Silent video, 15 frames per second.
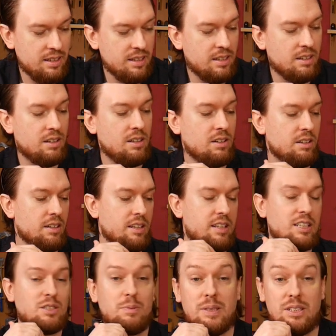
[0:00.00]
you know, a lot of
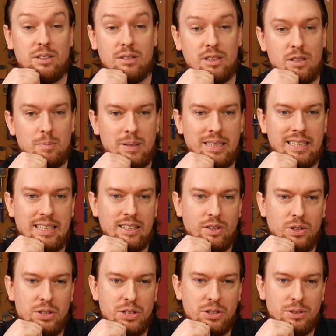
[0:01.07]
things we do are completely
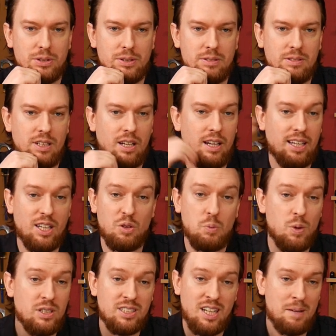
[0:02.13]
illogical and liking
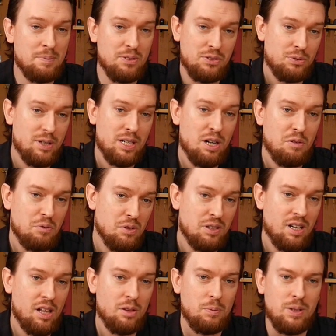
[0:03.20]
one type of thread over
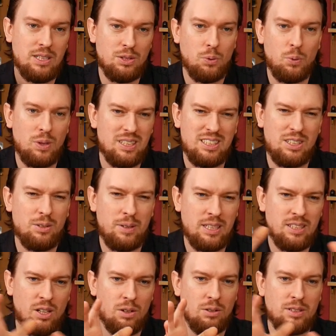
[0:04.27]
another when it's all it's doing
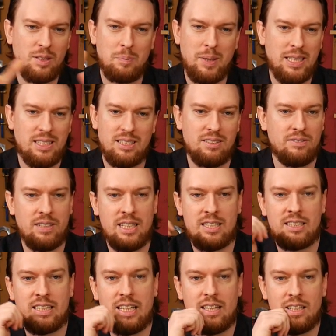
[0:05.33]
is holding pieces of
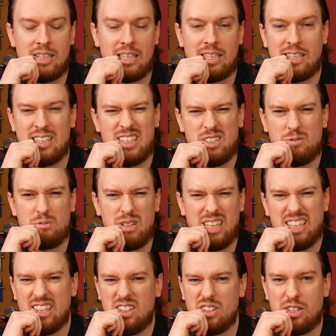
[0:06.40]
leather together. It's
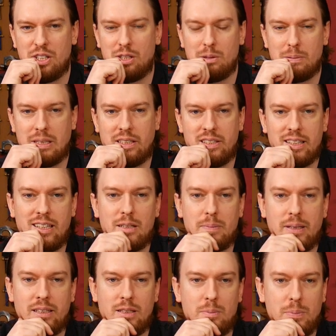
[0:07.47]
really illogical when you think
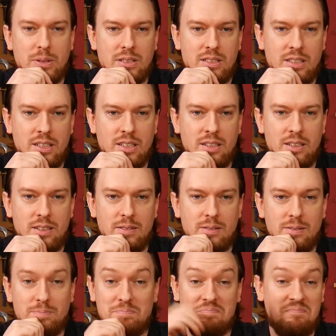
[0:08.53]
about it, but uh,
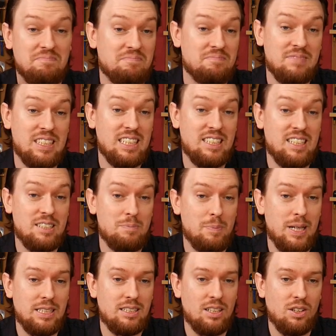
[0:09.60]
this isn't
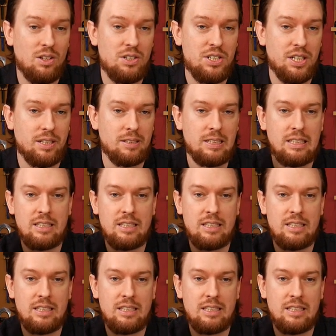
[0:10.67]
based in logic.